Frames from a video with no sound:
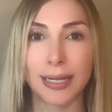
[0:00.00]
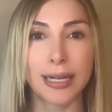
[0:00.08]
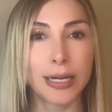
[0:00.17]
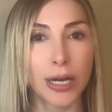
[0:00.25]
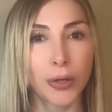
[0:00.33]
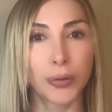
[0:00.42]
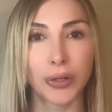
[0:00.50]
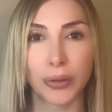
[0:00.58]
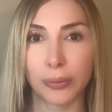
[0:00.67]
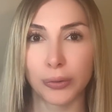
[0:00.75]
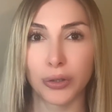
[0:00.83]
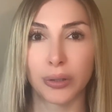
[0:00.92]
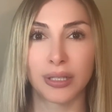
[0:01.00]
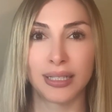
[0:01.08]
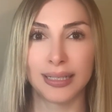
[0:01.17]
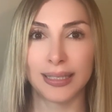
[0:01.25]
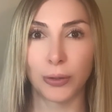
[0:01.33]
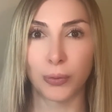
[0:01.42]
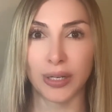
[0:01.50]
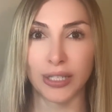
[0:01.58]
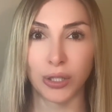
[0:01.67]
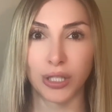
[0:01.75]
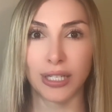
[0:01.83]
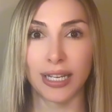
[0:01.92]
Another crucial
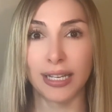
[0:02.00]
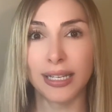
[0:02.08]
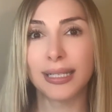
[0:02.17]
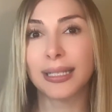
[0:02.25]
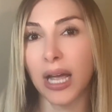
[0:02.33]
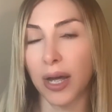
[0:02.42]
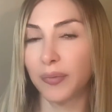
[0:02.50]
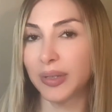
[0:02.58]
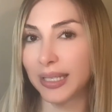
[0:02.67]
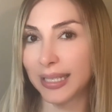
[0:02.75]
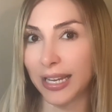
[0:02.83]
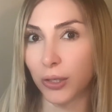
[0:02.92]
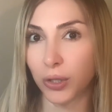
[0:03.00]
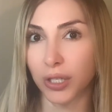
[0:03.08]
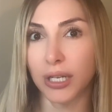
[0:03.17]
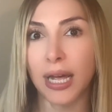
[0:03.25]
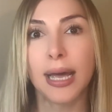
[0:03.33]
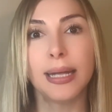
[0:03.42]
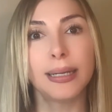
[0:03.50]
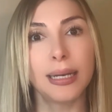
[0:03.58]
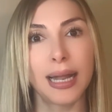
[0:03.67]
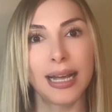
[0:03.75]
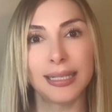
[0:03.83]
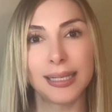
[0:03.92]
consideration is compensation. The
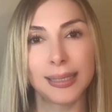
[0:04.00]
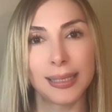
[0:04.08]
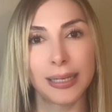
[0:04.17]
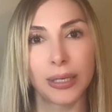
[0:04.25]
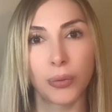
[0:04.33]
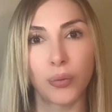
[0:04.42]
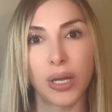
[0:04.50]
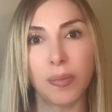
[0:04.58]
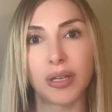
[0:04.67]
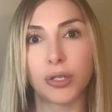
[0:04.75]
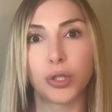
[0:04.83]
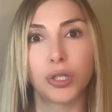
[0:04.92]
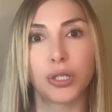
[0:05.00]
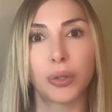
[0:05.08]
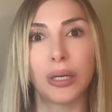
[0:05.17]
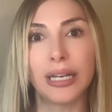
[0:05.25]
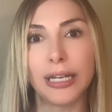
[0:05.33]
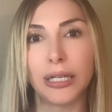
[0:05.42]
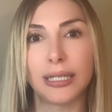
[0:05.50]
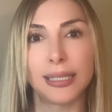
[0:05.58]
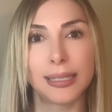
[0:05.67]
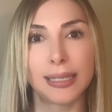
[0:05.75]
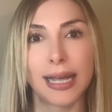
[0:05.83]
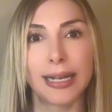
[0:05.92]
licensing agreement should clearly
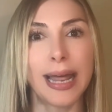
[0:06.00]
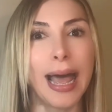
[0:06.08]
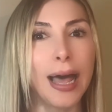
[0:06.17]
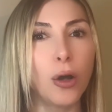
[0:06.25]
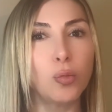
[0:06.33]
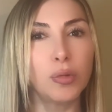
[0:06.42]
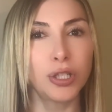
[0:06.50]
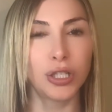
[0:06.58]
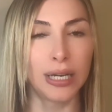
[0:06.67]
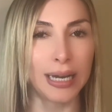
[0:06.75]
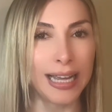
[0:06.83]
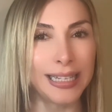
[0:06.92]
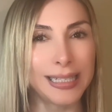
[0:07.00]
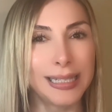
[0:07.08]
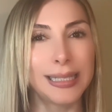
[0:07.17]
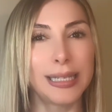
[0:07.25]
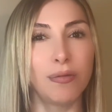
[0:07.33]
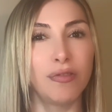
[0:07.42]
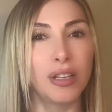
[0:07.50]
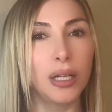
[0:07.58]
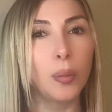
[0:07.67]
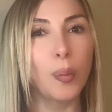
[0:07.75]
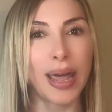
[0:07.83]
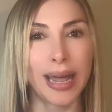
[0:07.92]
state how much the licensee
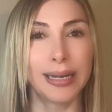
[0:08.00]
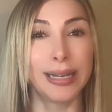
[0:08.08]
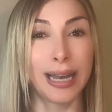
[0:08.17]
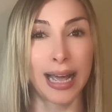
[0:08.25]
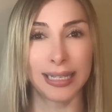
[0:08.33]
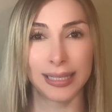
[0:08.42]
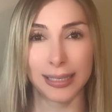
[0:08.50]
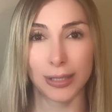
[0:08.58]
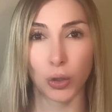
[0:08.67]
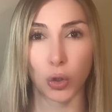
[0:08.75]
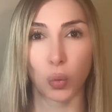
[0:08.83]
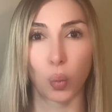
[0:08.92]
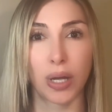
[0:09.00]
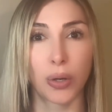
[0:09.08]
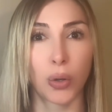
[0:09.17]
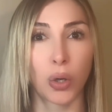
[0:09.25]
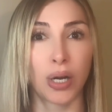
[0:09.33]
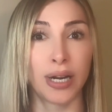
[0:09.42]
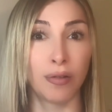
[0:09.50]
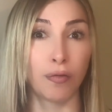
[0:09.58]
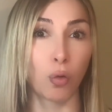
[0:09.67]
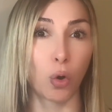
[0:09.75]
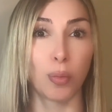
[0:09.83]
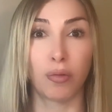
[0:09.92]
will pay the licensor, whether in the
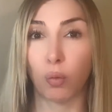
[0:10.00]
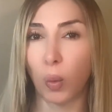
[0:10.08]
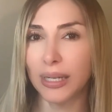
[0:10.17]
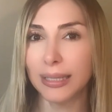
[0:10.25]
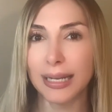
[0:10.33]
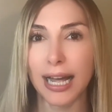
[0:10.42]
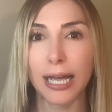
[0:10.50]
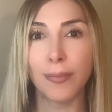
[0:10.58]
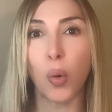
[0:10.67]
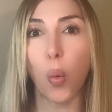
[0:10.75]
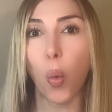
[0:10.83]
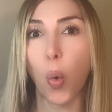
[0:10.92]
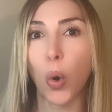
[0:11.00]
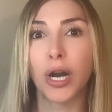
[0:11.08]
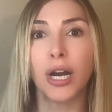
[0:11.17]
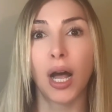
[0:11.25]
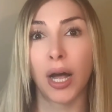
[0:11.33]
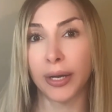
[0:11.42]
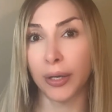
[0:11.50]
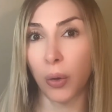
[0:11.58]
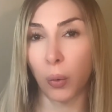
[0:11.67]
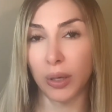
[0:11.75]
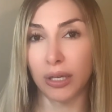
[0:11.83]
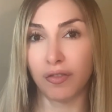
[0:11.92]
form of one-time or
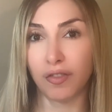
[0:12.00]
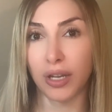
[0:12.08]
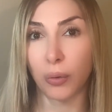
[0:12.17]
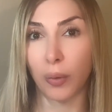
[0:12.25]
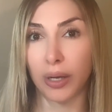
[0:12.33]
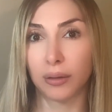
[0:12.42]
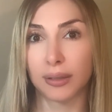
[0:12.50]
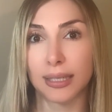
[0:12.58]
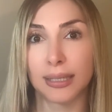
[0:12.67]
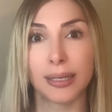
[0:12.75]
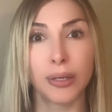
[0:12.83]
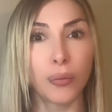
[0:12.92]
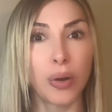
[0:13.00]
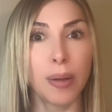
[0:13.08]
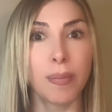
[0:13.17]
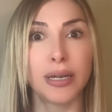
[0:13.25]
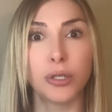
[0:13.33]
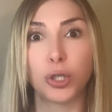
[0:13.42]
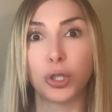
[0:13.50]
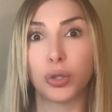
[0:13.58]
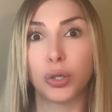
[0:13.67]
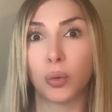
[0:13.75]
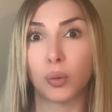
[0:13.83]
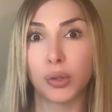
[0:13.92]
ongoing fee royalties. Agreement should
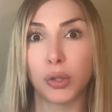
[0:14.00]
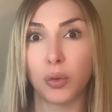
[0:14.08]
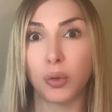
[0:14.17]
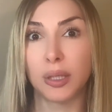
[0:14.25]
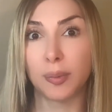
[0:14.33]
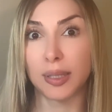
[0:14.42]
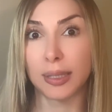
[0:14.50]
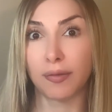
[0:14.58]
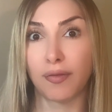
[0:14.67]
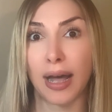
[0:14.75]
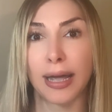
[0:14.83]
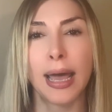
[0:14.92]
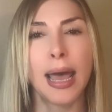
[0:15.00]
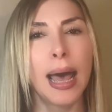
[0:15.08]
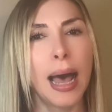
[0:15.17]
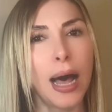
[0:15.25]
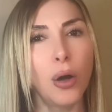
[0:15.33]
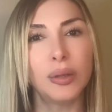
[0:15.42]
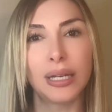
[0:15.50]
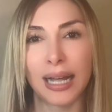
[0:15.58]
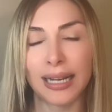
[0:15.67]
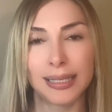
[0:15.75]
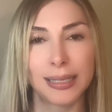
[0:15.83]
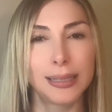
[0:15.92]
also specify how the
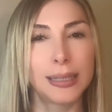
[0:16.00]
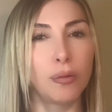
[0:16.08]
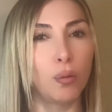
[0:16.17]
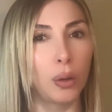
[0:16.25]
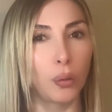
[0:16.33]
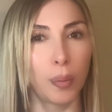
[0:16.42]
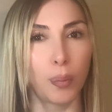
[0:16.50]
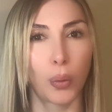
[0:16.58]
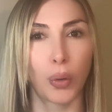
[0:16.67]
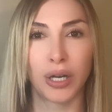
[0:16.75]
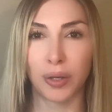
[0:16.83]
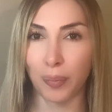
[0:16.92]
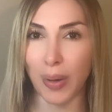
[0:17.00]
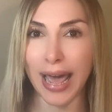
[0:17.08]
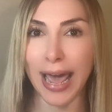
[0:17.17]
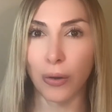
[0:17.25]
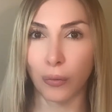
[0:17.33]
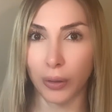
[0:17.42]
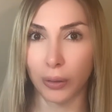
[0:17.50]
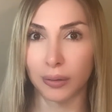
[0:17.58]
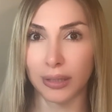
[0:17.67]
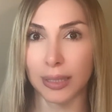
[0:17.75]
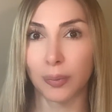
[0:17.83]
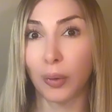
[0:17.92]
licensee will report and pay
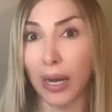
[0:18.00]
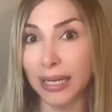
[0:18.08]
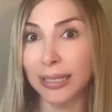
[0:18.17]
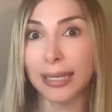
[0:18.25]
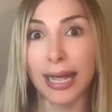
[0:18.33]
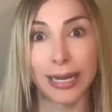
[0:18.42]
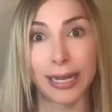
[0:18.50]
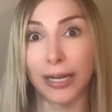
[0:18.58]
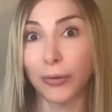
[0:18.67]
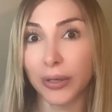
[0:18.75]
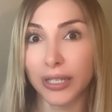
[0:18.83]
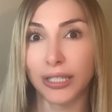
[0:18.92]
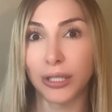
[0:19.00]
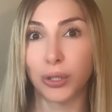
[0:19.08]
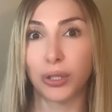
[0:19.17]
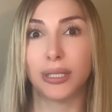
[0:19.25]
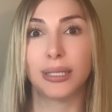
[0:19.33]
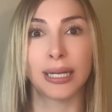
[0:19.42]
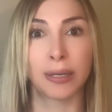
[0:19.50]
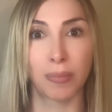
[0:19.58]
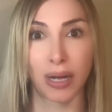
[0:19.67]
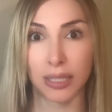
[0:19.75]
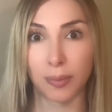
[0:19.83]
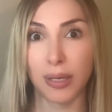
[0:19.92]
royalties, plus any other conditions that
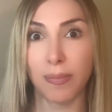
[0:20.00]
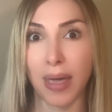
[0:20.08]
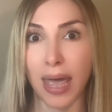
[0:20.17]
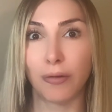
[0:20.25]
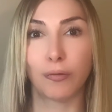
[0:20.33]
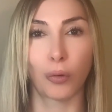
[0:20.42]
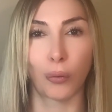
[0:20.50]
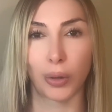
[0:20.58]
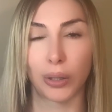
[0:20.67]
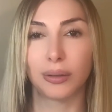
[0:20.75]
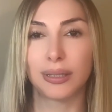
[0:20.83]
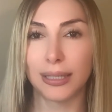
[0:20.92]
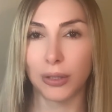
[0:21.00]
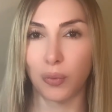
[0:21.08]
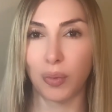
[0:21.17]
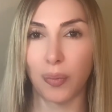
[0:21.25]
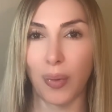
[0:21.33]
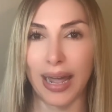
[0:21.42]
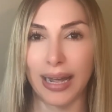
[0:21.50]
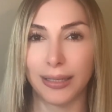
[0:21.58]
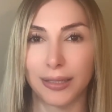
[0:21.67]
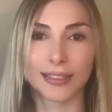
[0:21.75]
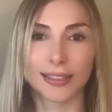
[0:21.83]
must be met for royalties to be paid.